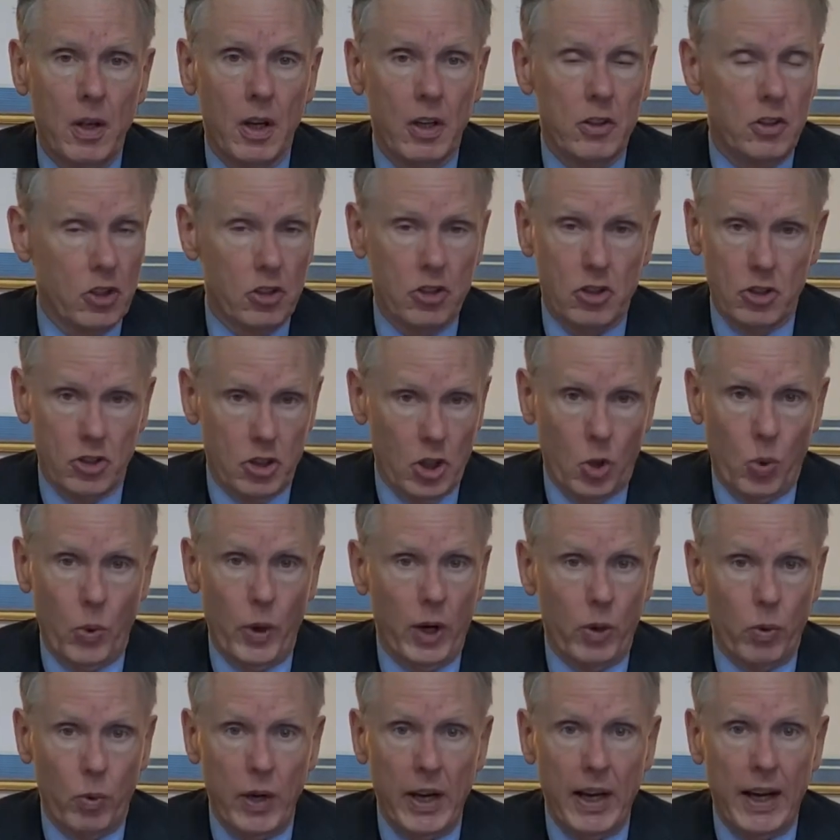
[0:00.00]
Just as a
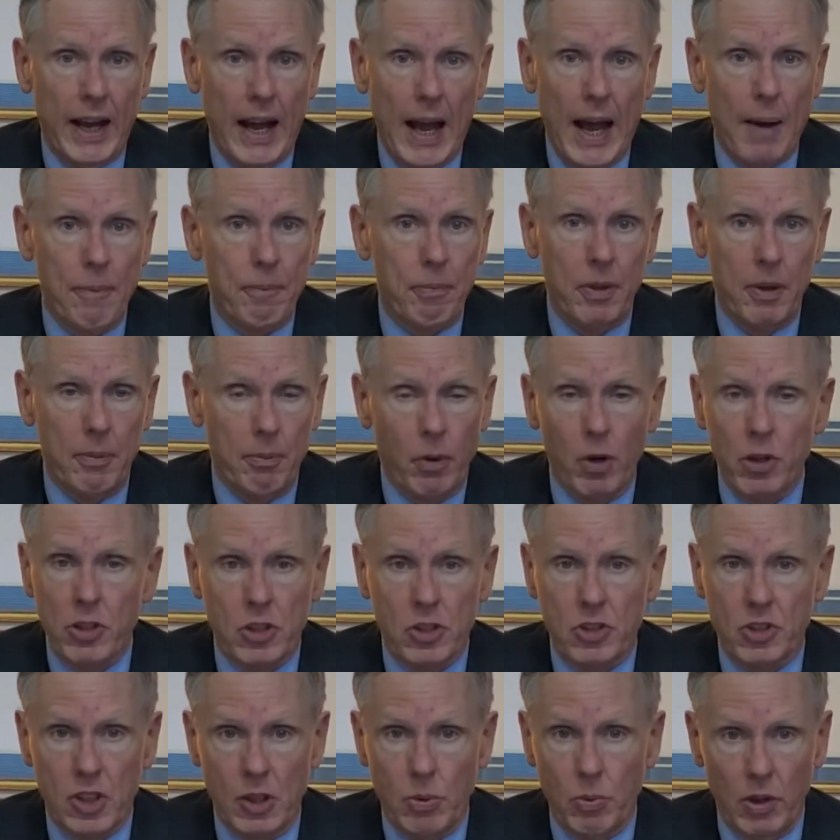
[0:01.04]
quick recap, the
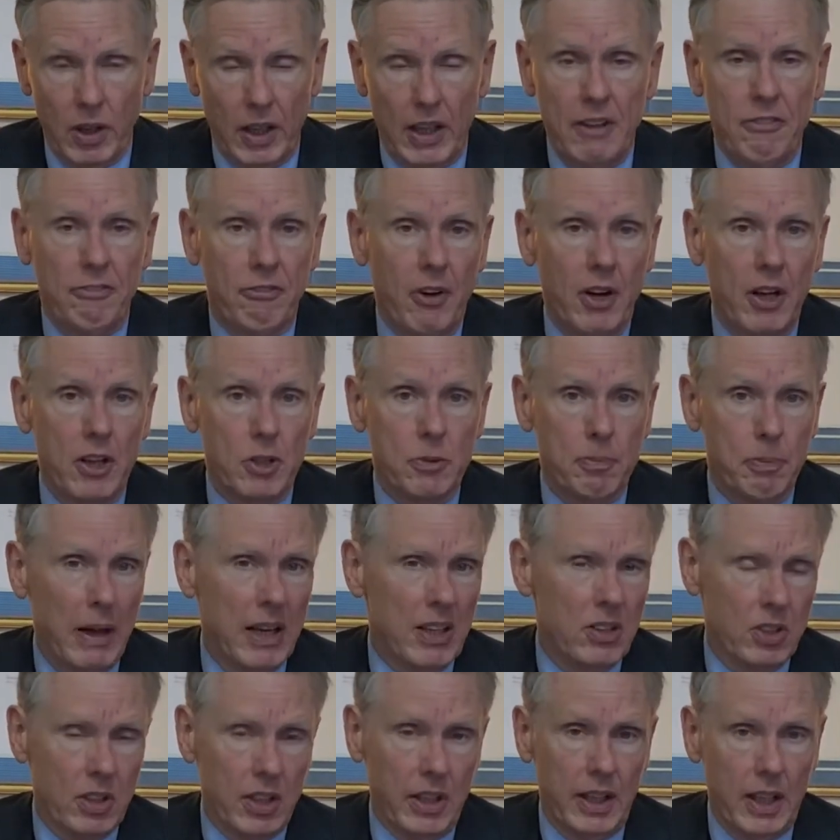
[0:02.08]
emergency relief funds
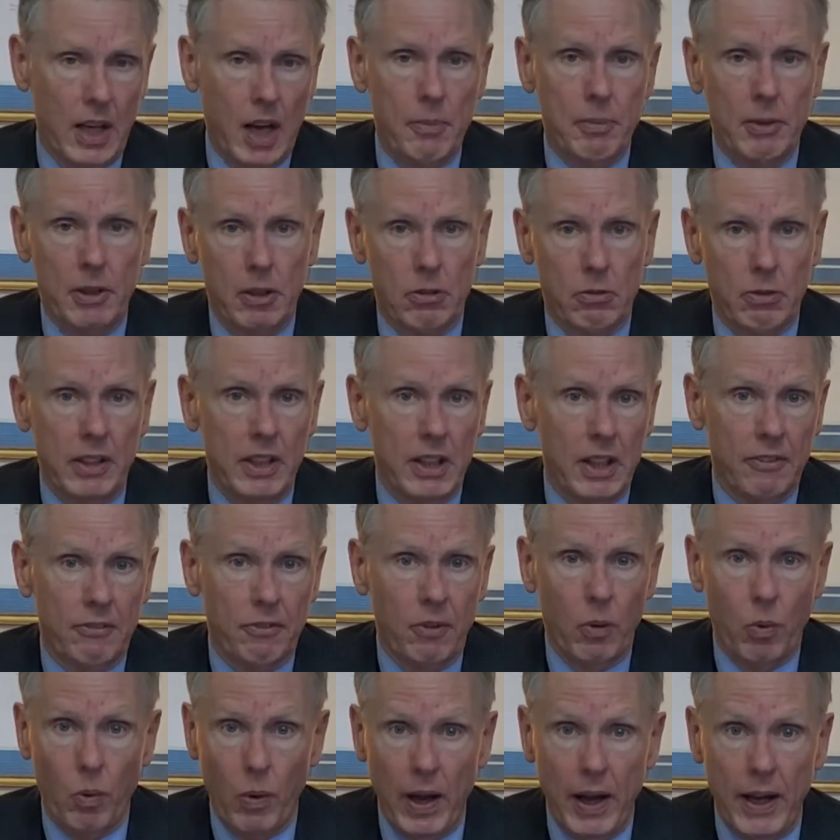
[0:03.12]
basically come in three
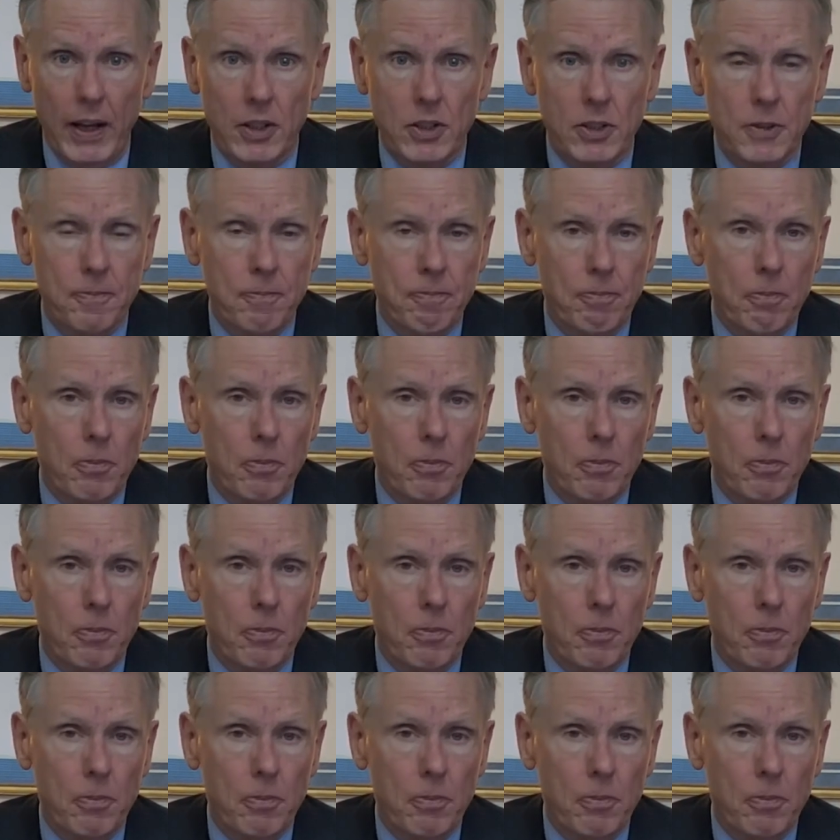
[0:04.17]
different ways.